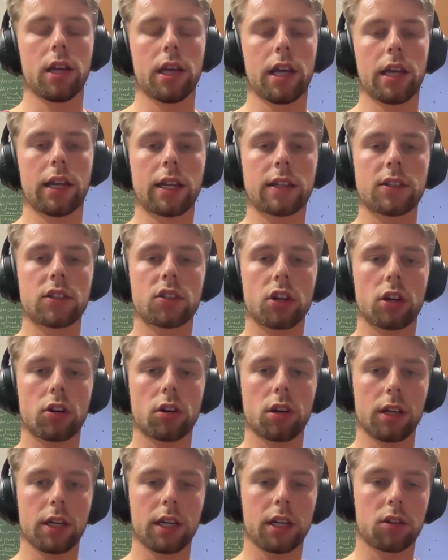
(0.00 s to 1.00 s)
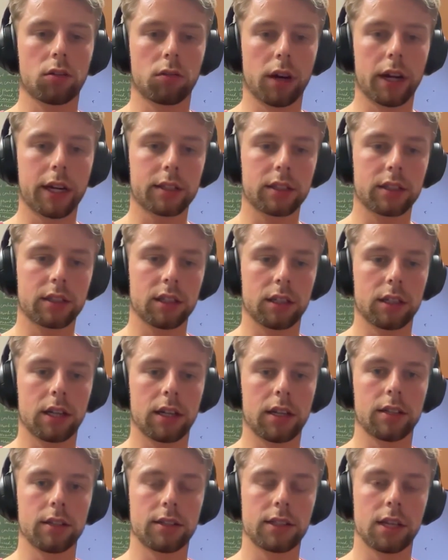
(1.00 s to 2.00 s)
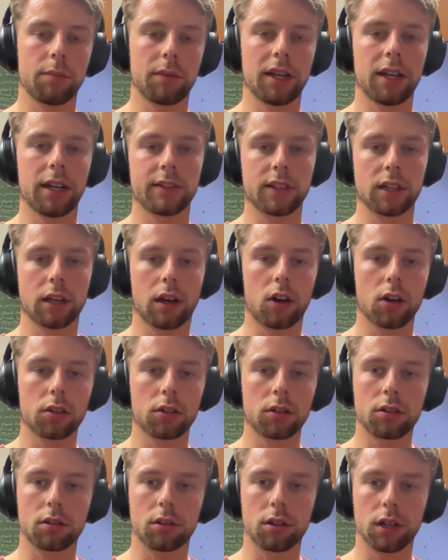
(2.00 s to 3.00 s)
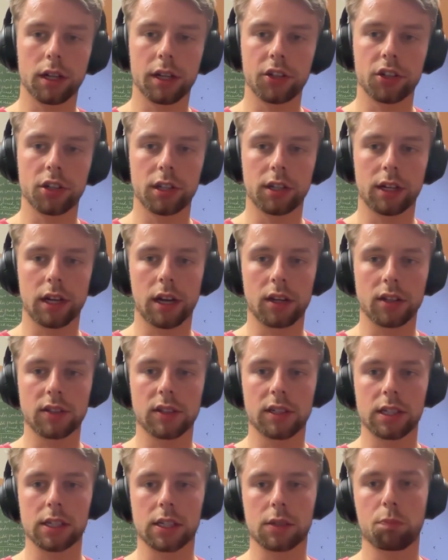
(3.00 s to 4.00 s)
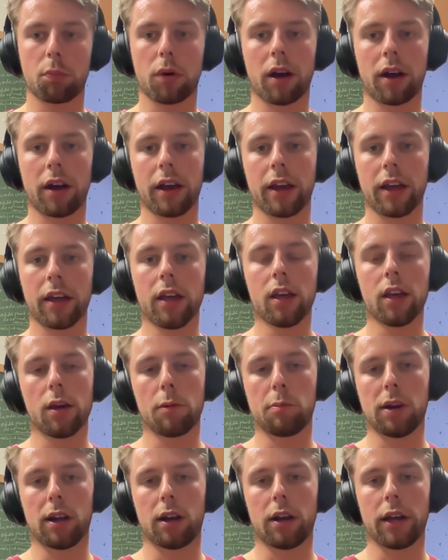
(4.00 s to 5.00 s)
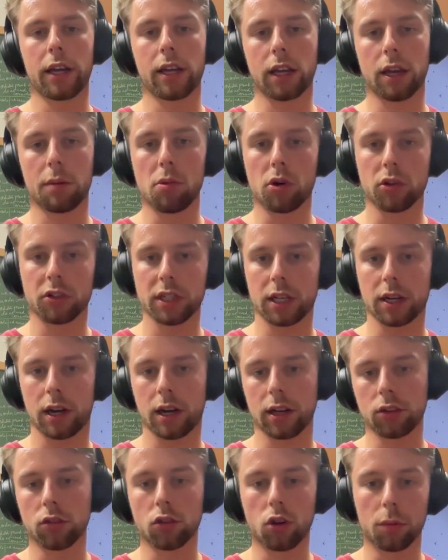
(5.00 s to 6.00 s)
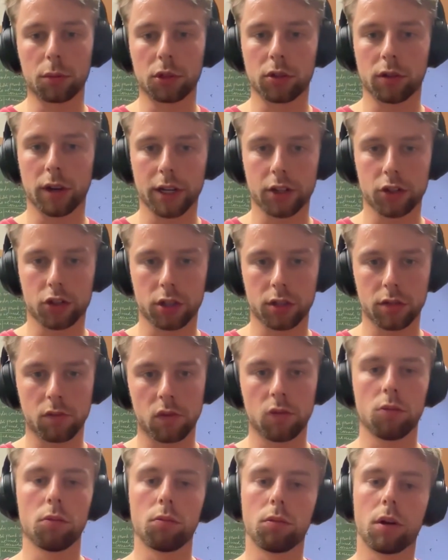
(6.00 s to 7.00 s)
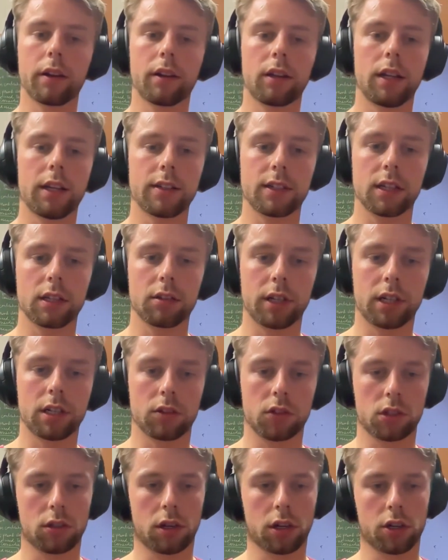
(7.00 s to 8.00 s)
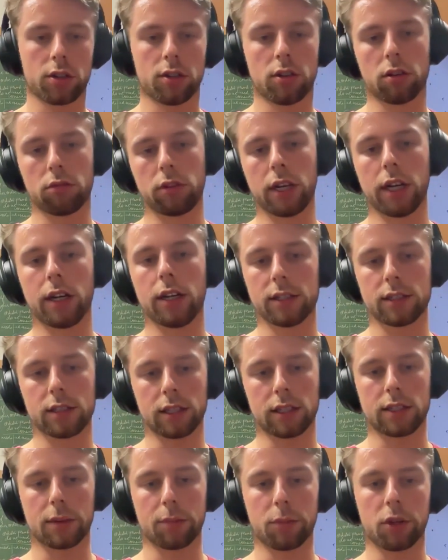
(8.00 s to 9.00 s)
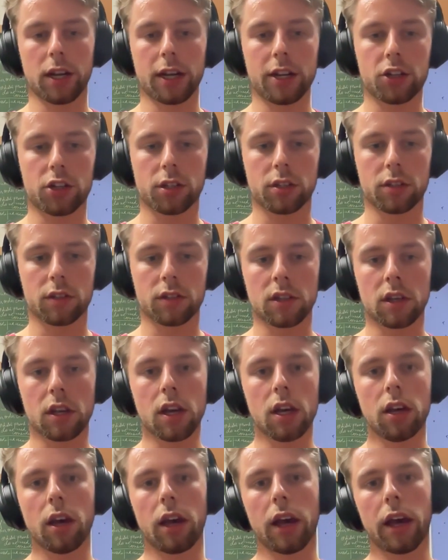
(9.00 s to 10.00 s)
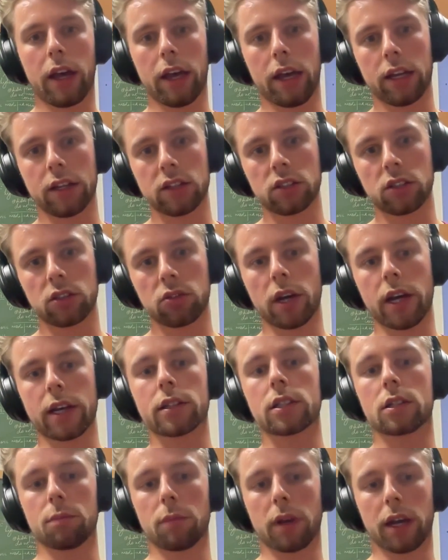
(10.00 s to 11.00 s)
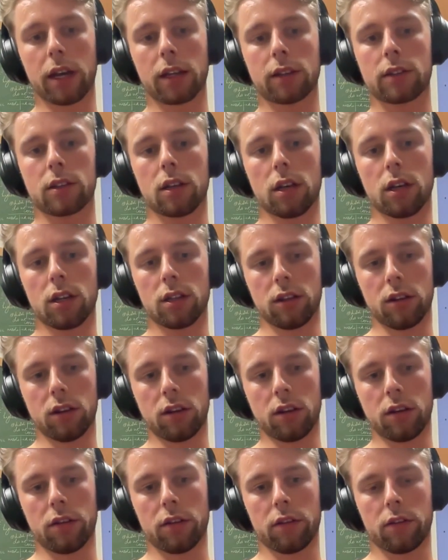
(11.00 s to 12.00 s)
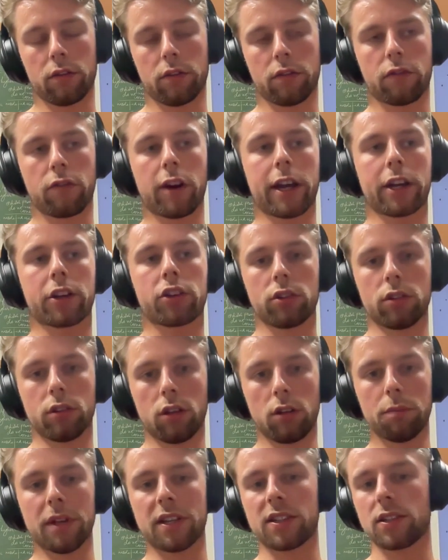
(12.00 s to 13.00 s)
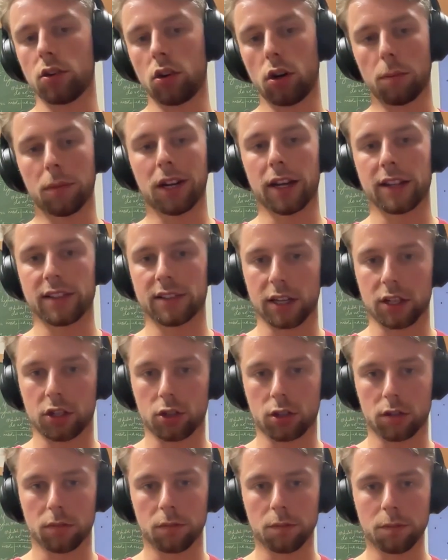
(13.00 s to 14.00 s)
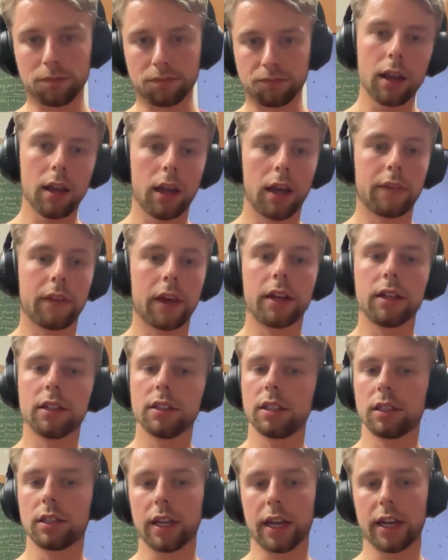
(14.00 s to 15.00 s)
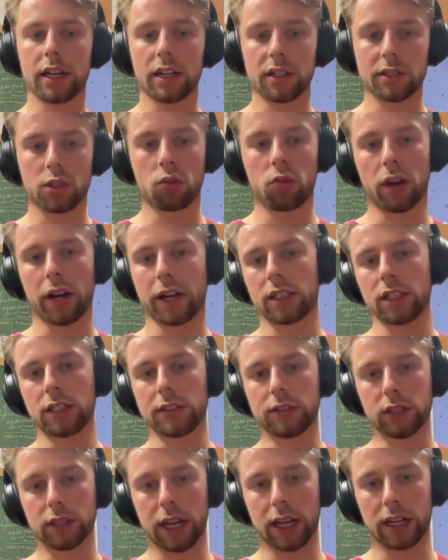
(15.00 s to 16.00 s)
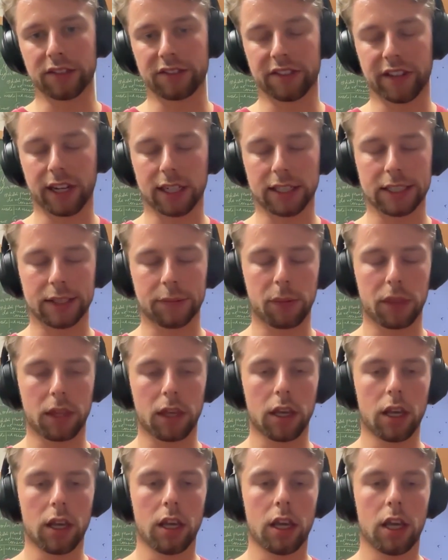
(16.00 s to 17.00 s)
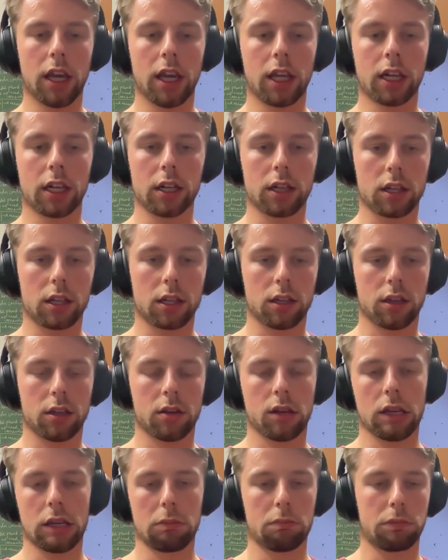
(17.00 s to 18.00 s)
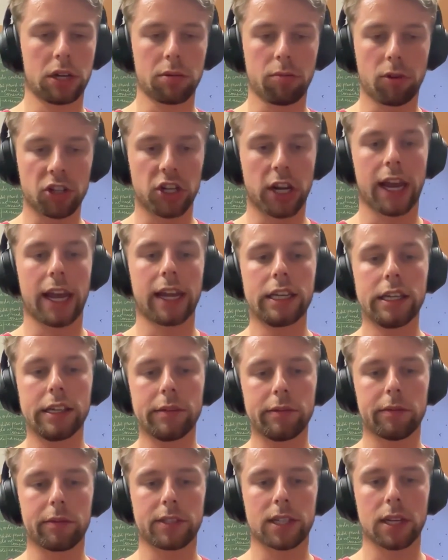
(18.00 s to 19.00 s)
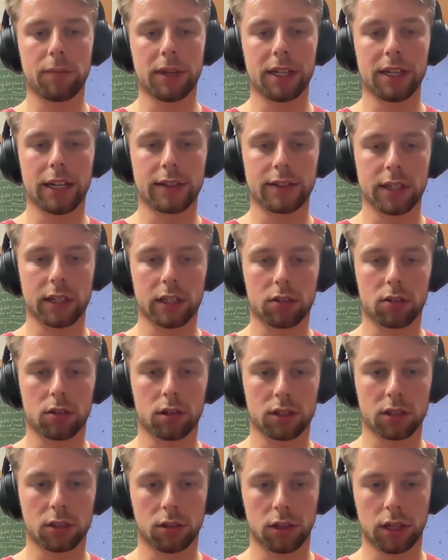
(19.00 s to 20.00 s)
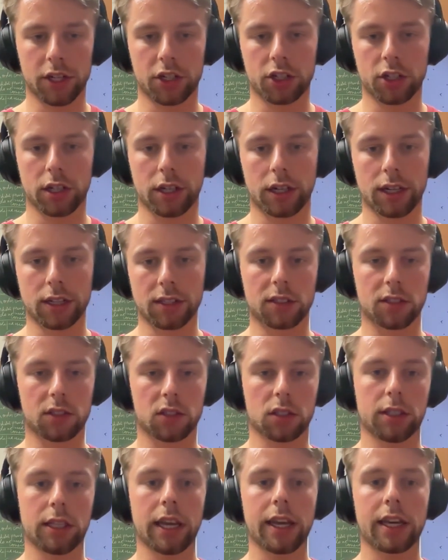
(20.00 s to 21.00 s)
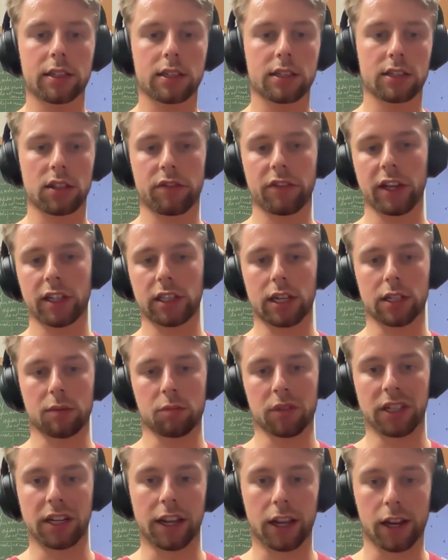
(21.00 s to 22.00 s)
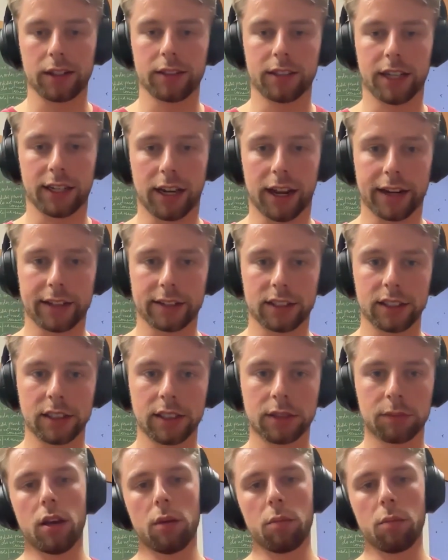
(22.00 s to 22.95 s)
And that's generally corrected in CMB lensing autocorrelation analyses by applying a Monte Carlo norm correction. You run lensing reconstruction on realistic simulations, and you estimate the fractional misnormalization. And then the data is corrected for that effect. In pretty much any CMB lensing cross-correlation analysis to date, this effect had been neglected.